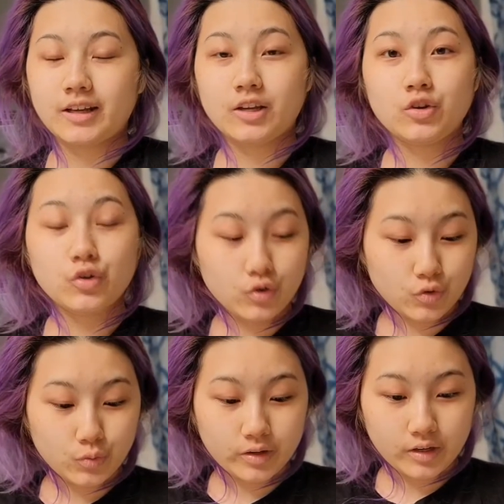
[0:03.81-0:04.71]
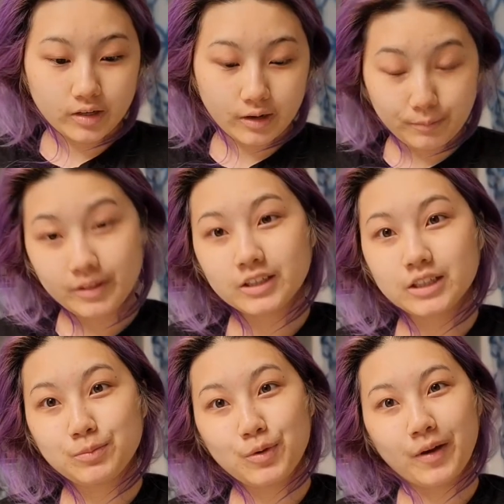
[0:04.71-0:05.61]
And you know, when I'm in
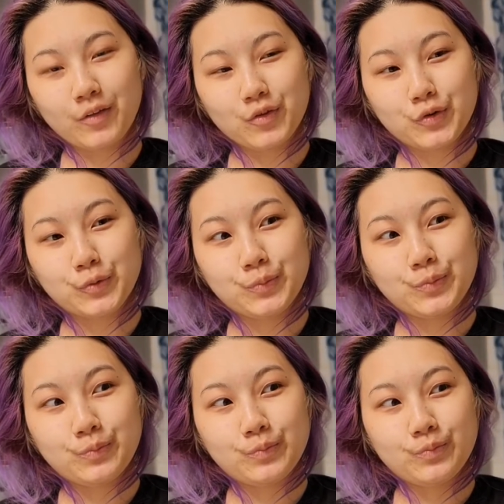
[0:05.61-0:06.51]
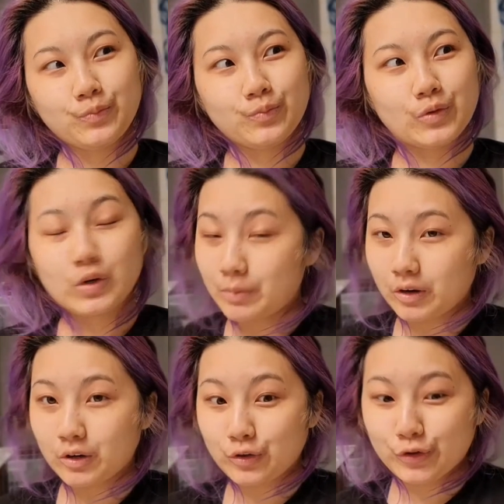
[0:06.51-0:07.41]
this small bathroom, we're
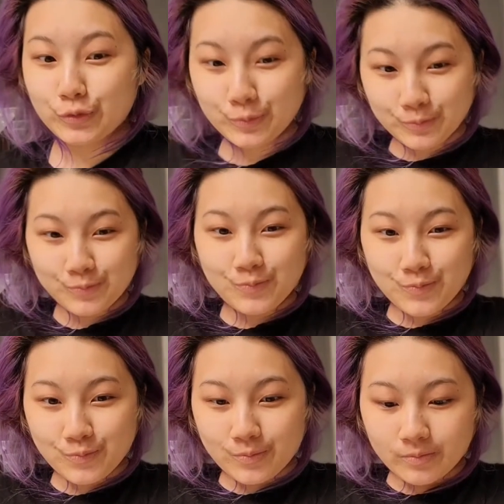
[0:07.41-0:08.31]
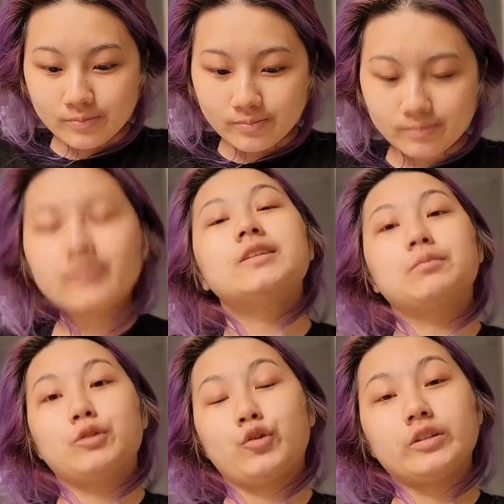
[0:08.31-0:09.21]
about to do
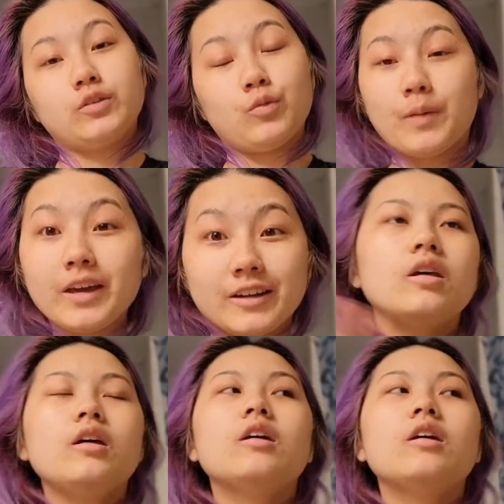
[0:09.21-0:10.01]
something crazy with my hair.